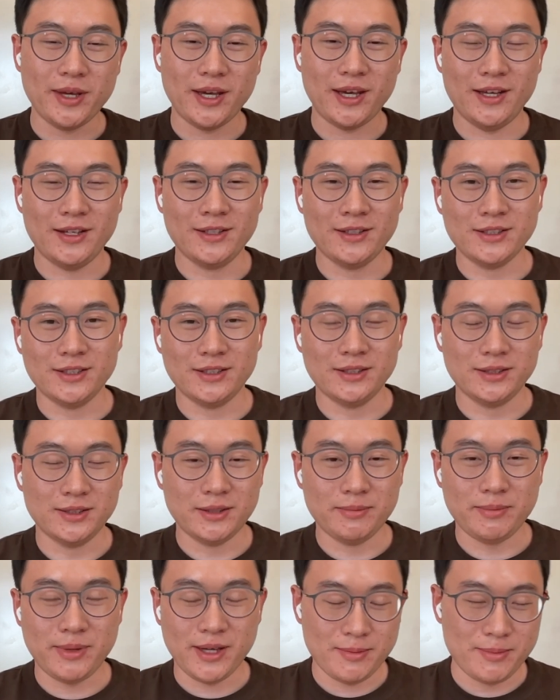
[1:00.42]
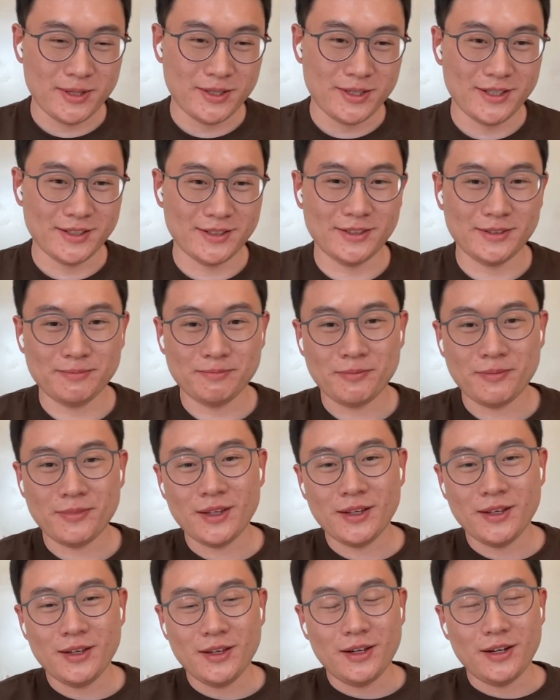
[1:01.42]
behind the paper is
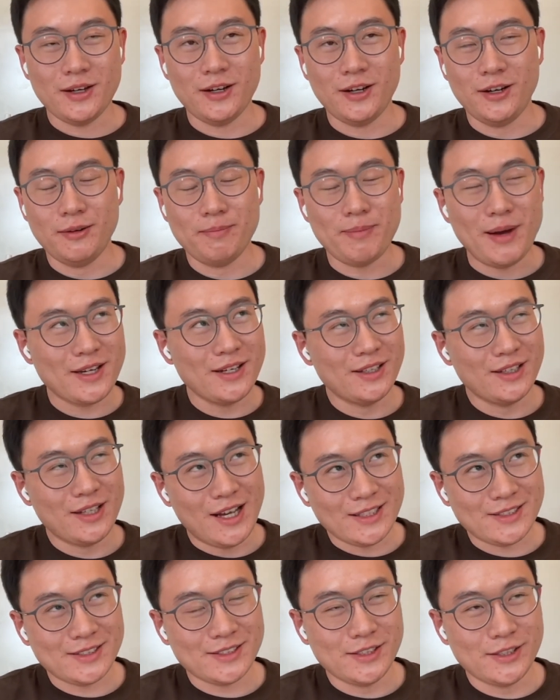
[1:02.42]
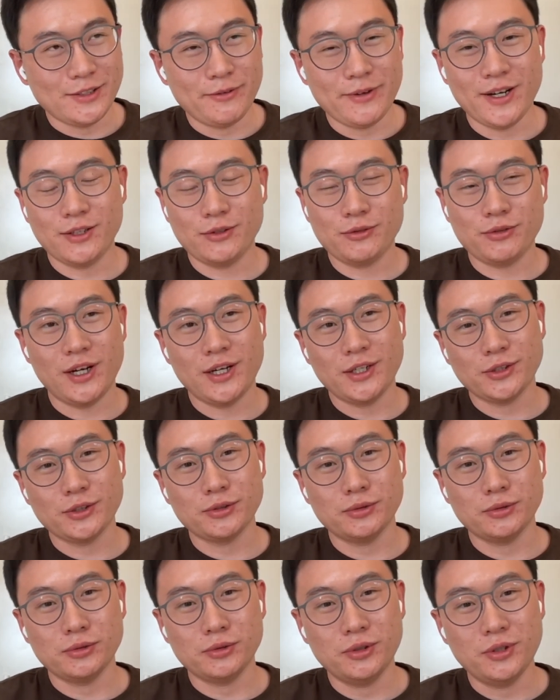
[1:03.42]
back in last year, we were trying
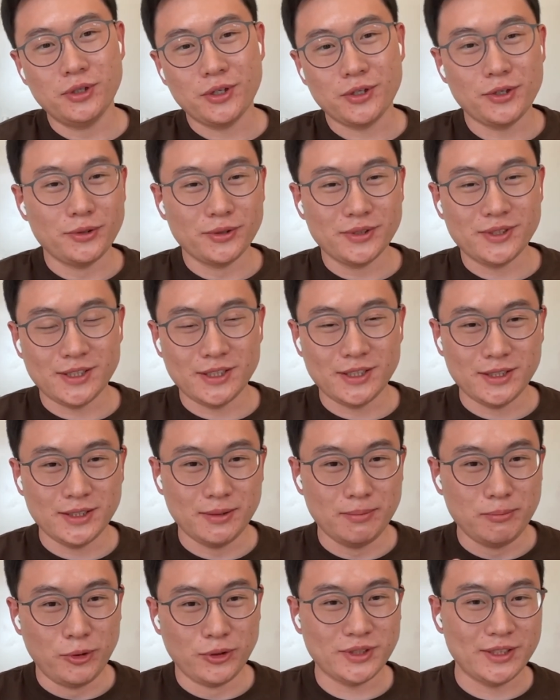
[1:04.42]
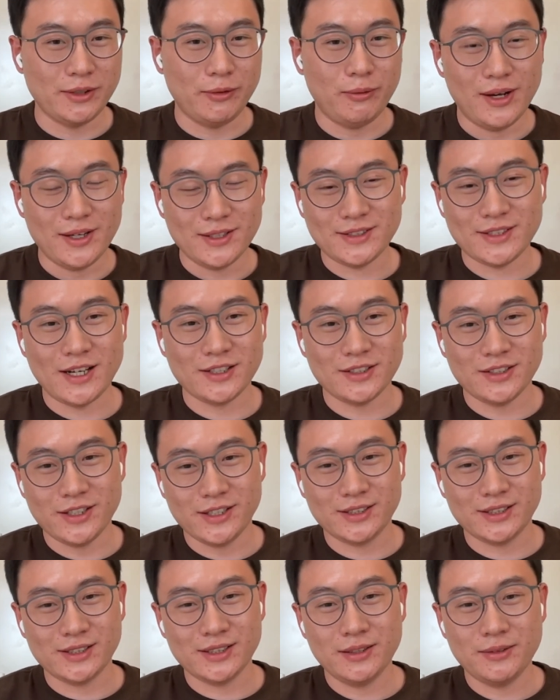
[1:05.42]
to use the most advanced
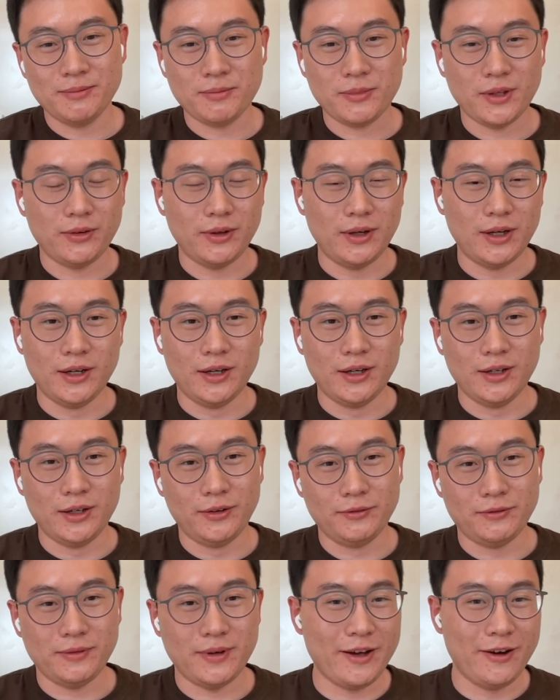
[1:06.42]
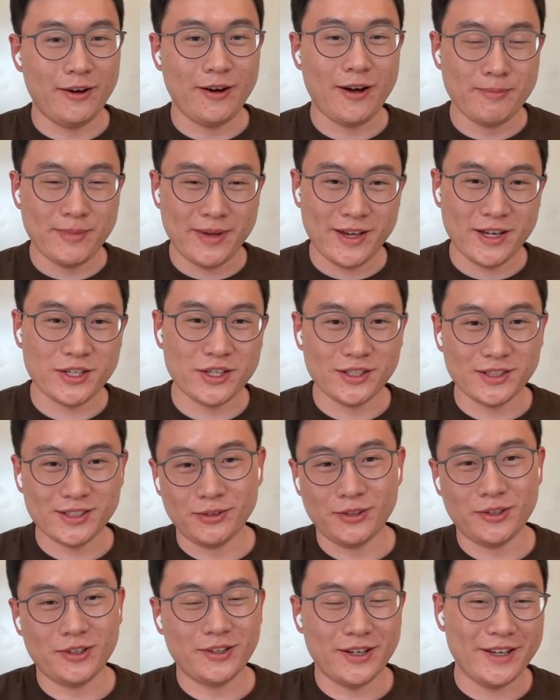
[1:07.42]
techniques of LLM
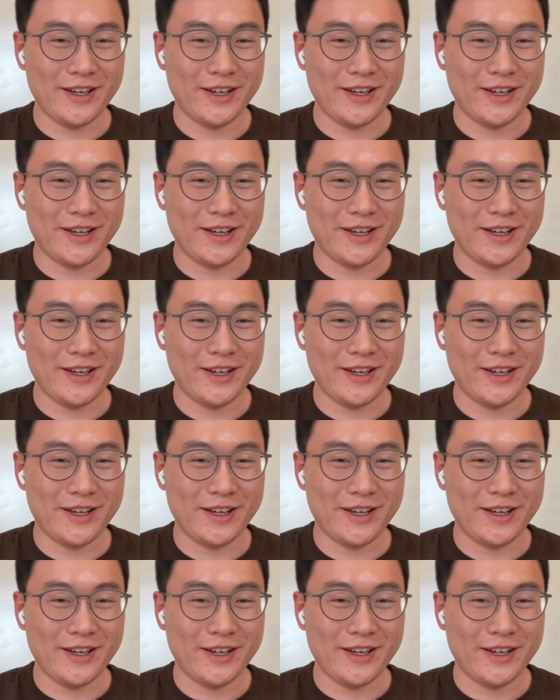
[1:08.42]
agents or